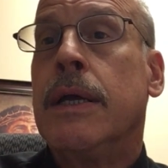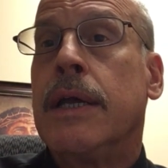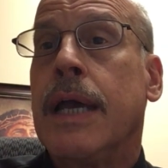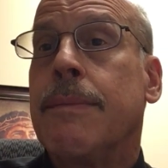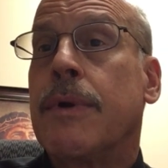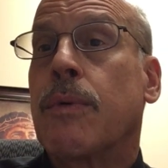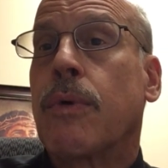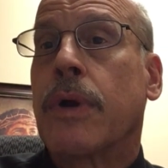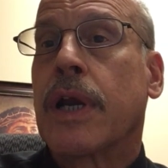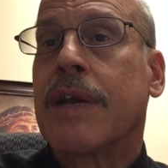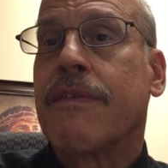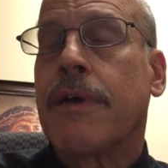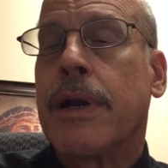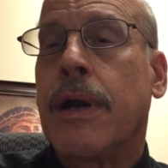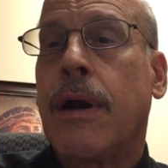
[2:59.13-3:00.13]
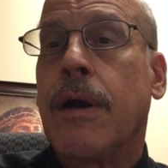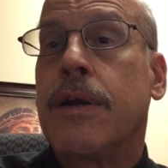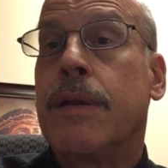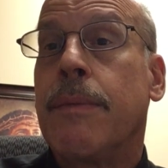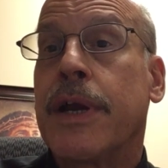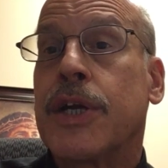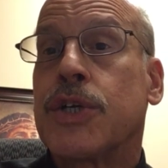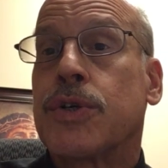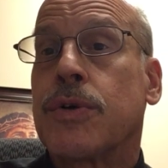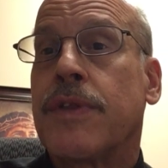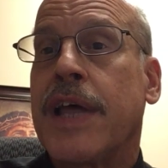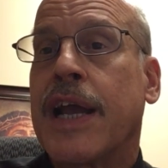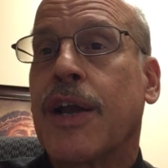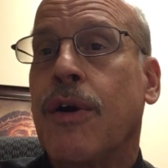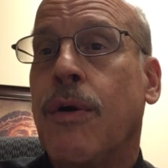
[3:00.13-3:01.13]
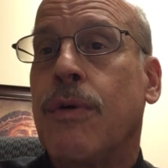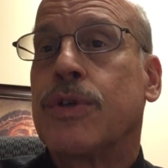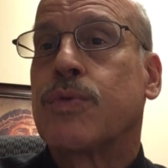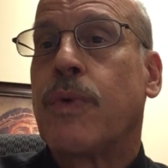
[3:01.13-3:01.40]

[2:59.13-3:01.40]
have been working very hard to make sure that goes